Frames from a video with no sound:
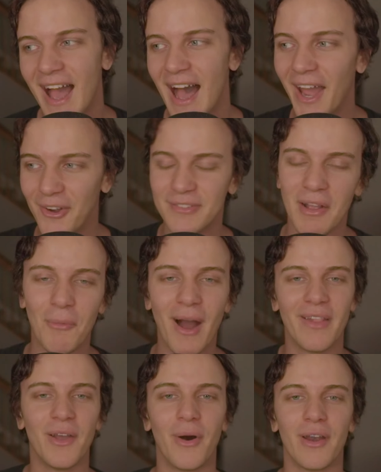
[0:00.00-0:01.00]
I understand why
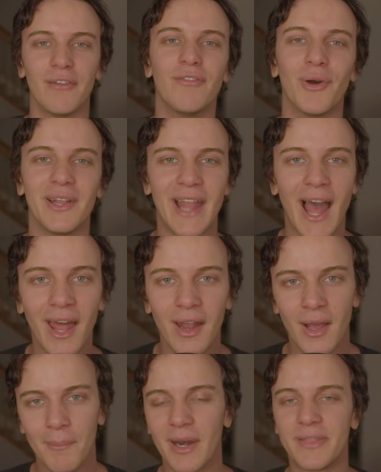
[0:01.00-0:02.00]
they want to avoid that,
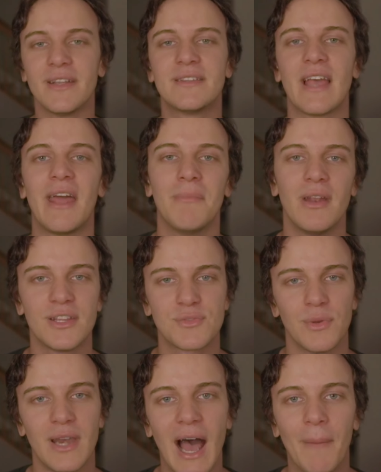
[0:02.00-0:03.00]
but I think 10 minutes
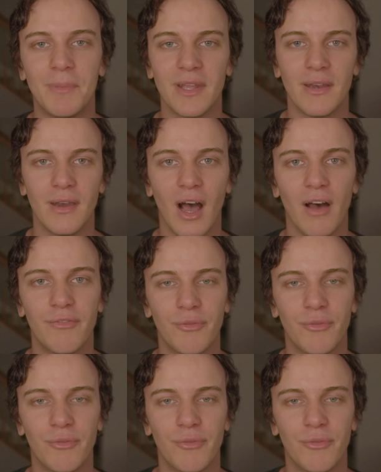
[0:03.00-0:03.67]
would not be enough.